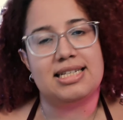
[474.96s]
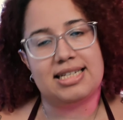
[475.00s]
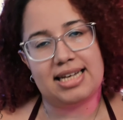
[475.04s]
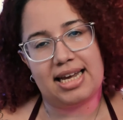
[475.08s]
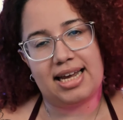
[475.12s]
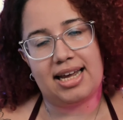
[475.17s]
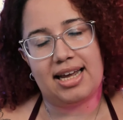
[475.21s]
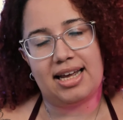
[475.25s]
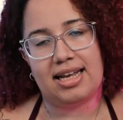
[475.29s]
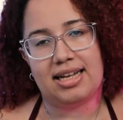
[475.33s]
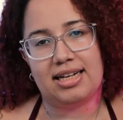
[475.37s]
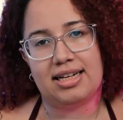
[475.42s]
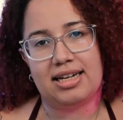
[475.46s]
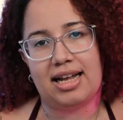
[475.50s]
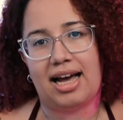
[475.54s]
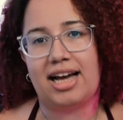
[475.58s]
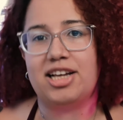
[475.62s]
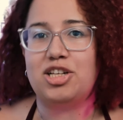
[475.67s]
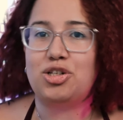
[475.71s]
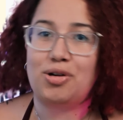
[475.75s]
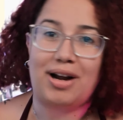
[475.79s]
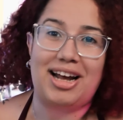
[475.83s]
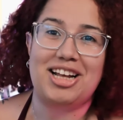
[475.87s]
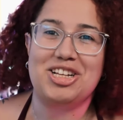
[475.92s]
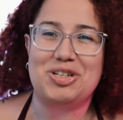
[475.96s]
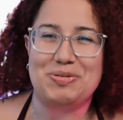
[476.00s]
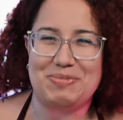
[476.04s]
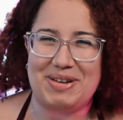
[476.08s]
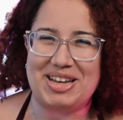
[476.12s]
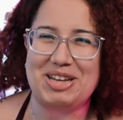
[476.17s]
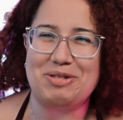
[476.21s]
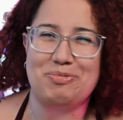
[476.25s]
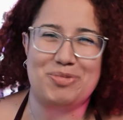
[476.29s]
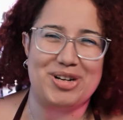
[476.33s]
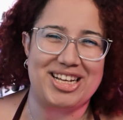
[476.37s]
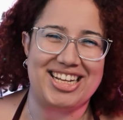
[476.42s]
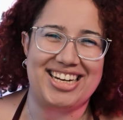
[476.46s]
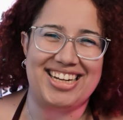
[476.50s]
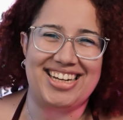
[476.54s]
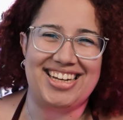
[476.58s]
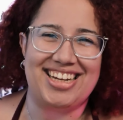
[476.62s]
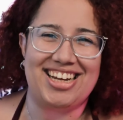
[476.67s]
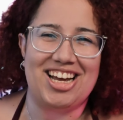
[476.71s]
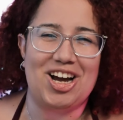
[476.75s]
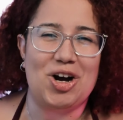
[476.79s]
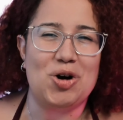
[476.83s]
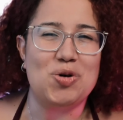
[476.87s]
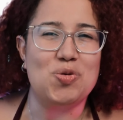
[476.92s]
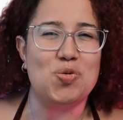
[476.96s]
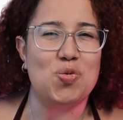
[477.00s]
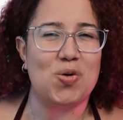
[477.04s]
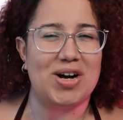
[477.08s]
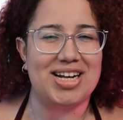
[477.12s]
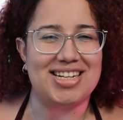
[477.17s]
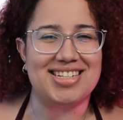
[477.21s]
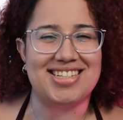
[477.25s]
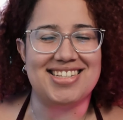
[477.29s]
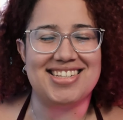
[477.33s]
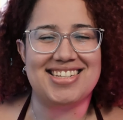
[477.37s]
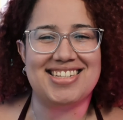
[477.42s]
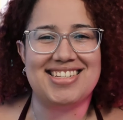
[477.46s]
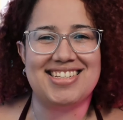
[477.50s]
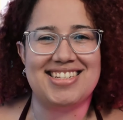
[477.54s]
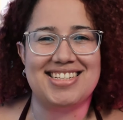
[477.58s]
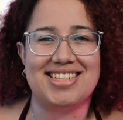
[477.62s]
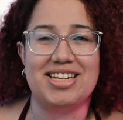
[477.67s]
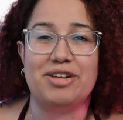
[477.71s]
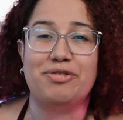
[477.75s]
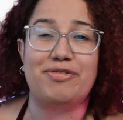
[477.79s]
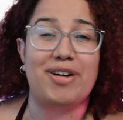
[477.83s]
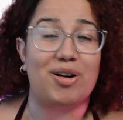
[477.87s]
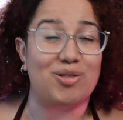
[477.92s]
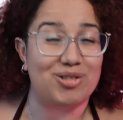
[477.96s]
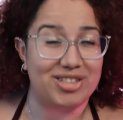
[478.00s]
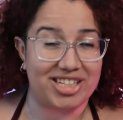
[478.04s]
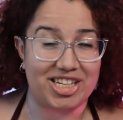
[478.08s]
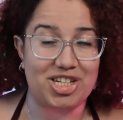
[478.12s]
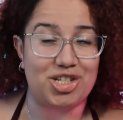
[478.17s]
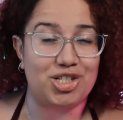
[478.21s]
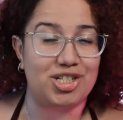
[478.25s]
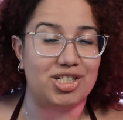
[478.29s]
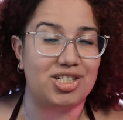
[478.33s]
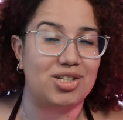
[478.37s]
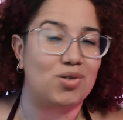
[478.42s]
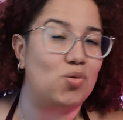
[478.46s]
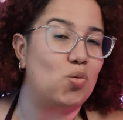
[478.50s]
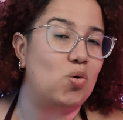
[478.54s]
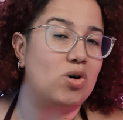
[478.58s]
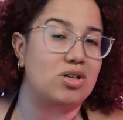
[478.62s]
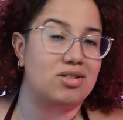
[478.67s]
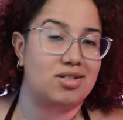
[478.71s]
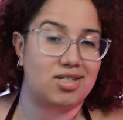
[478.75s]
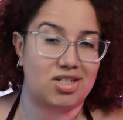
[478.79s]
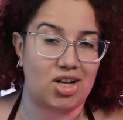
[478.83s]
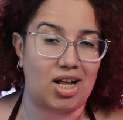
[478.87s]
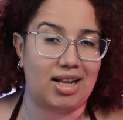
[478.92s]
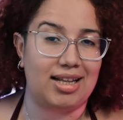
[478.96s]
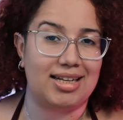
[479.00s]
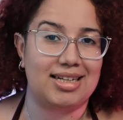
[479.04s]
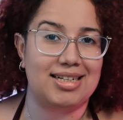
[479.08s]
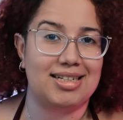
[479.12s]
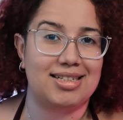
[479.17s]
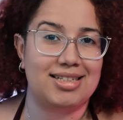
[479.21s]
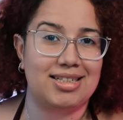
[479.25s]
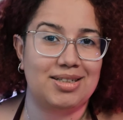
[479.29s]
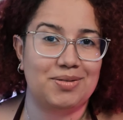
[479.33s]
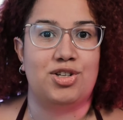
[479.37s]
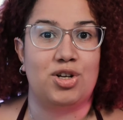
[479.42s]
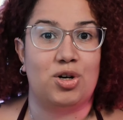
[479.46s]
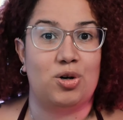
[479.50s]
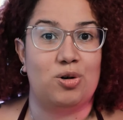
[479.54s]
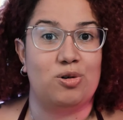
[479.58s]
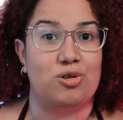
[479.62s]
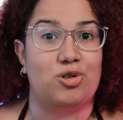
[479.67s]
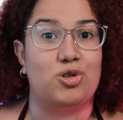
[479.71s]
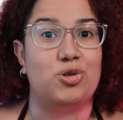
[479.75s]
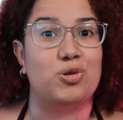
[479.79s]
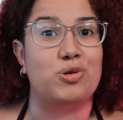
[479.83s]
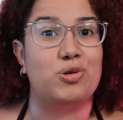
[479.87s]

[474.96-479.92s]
then I tried to make it pretty once the foundation was solid. So to